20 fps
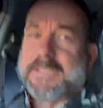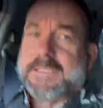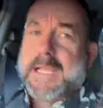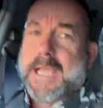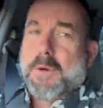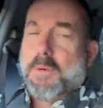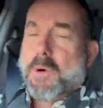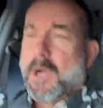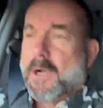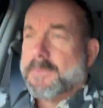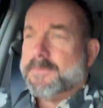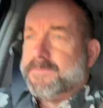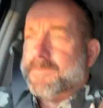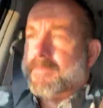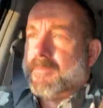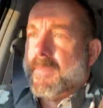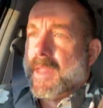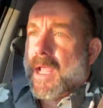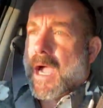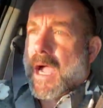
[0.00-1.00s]
could say, well,
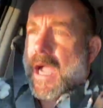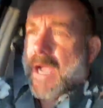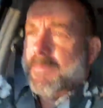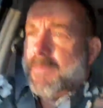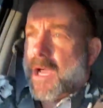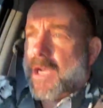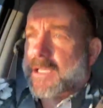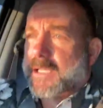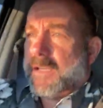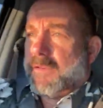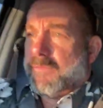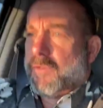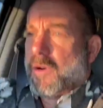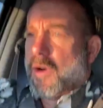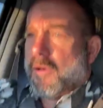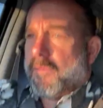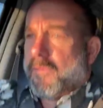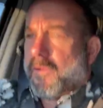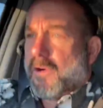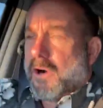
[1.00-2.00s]
I'm not going to
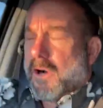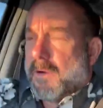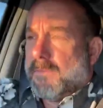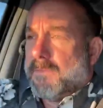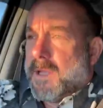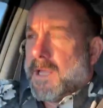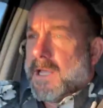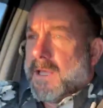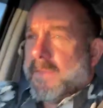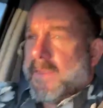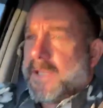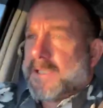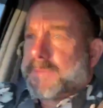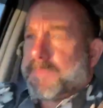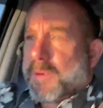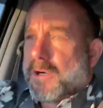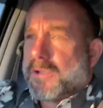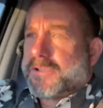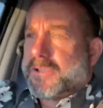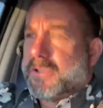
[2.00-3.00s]
vote for
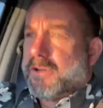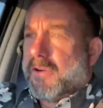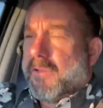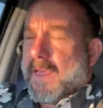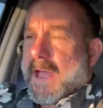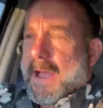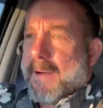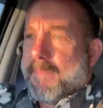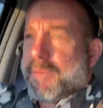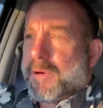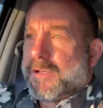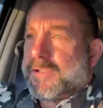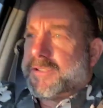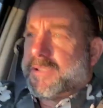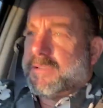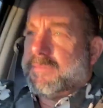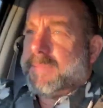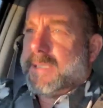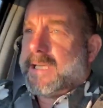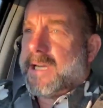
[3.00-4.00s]
this person or that
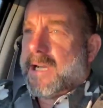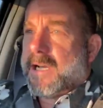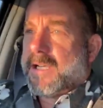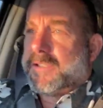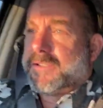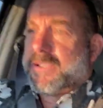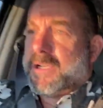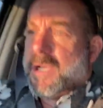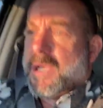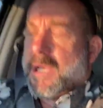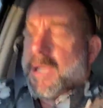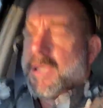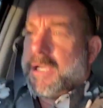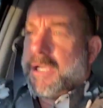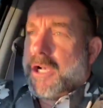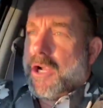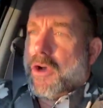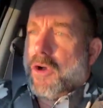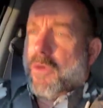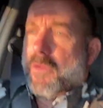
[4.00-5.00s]
person because,
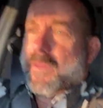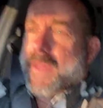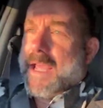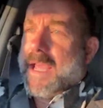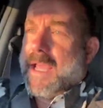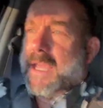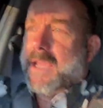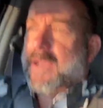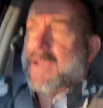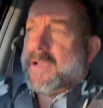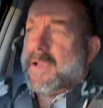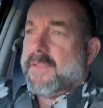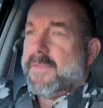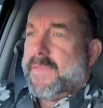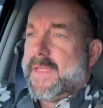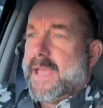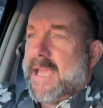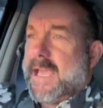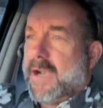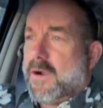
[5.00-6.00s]
you know, they
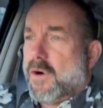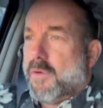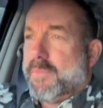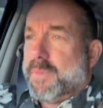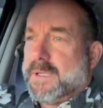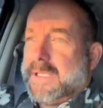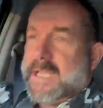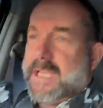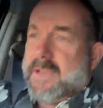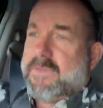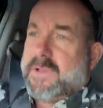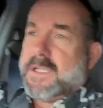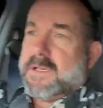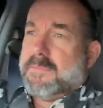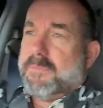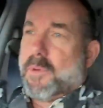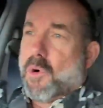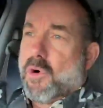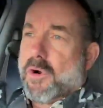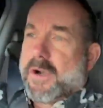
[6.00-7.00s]
don't believe
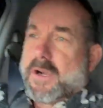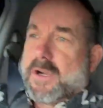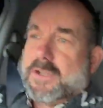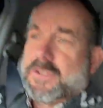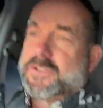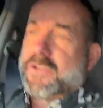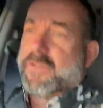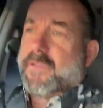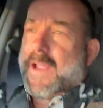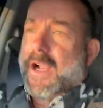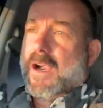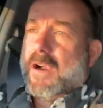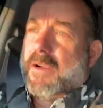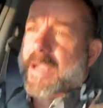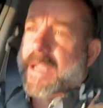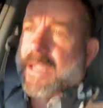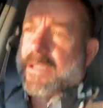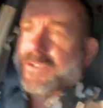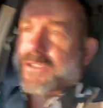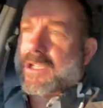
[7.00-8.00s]
in borders, or
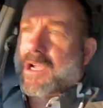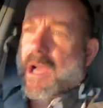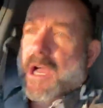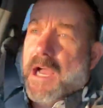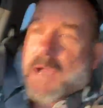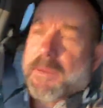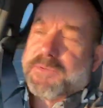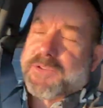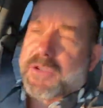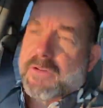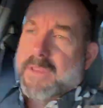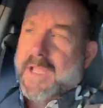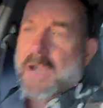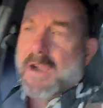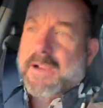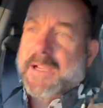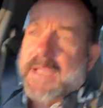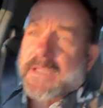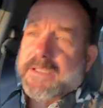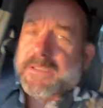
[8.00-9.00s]
they're against cops, or
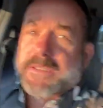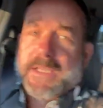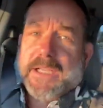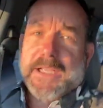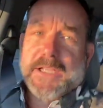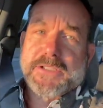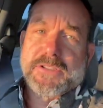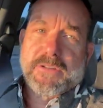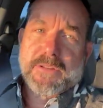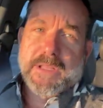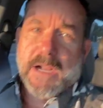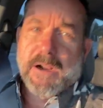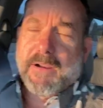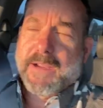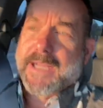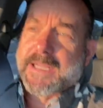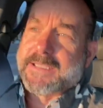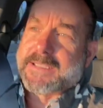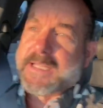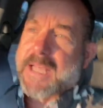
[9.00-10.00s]
they're against this, or
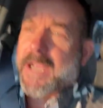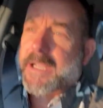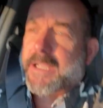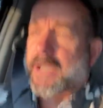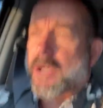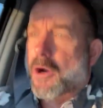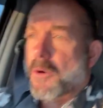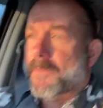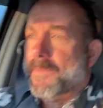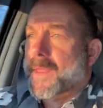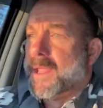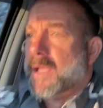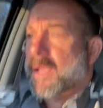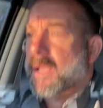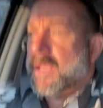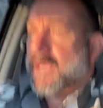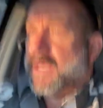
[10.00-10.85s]
they're against that. You know,